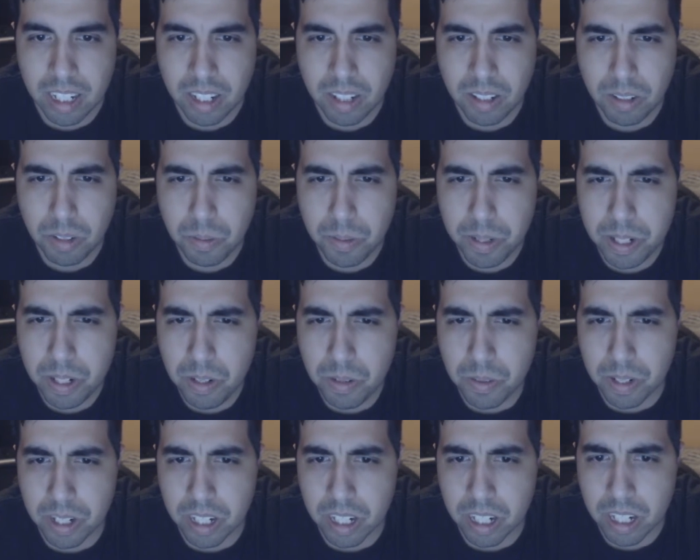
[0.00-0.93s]
How do we
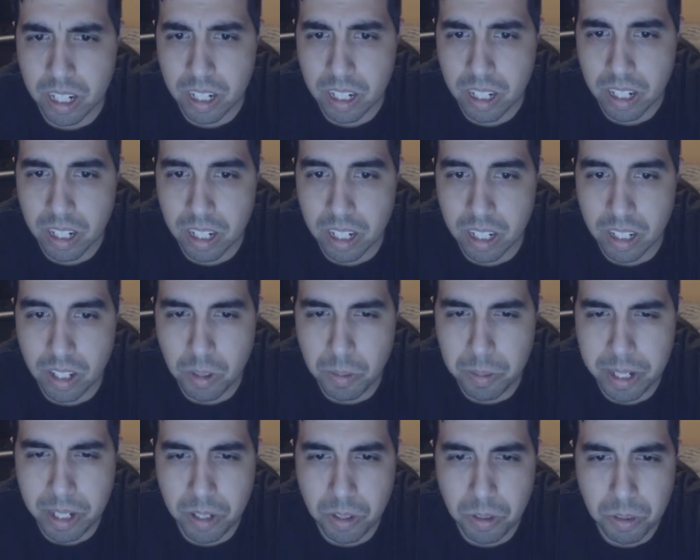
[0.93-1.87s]
do it?
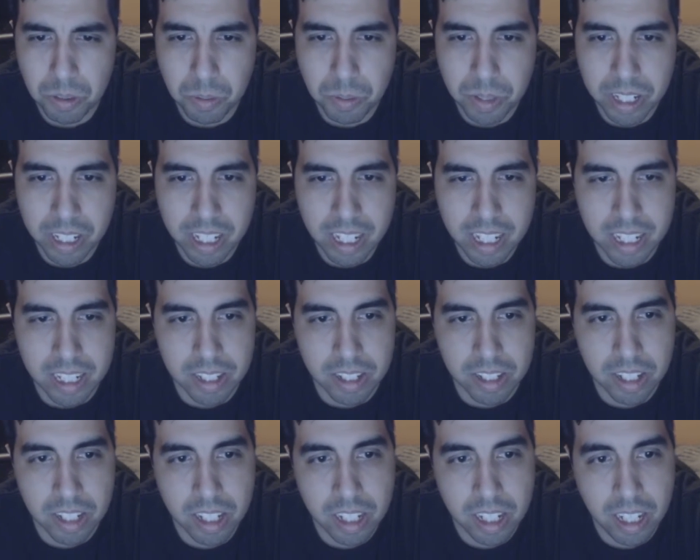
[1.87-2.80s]
Nobody knows what it
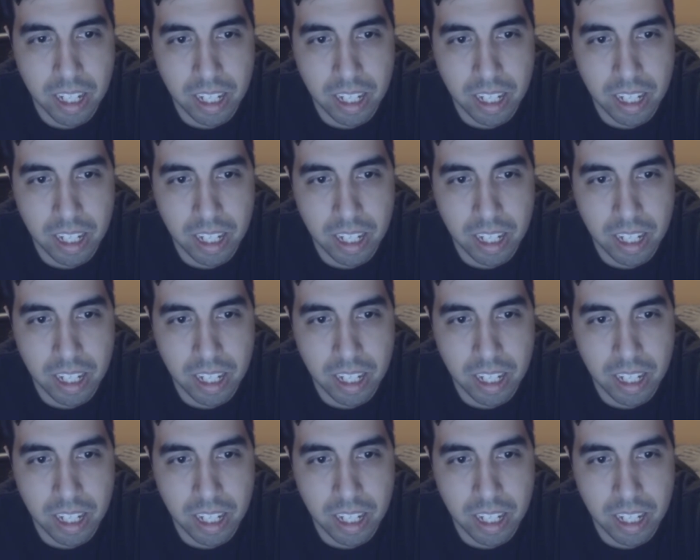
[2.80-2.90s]
is.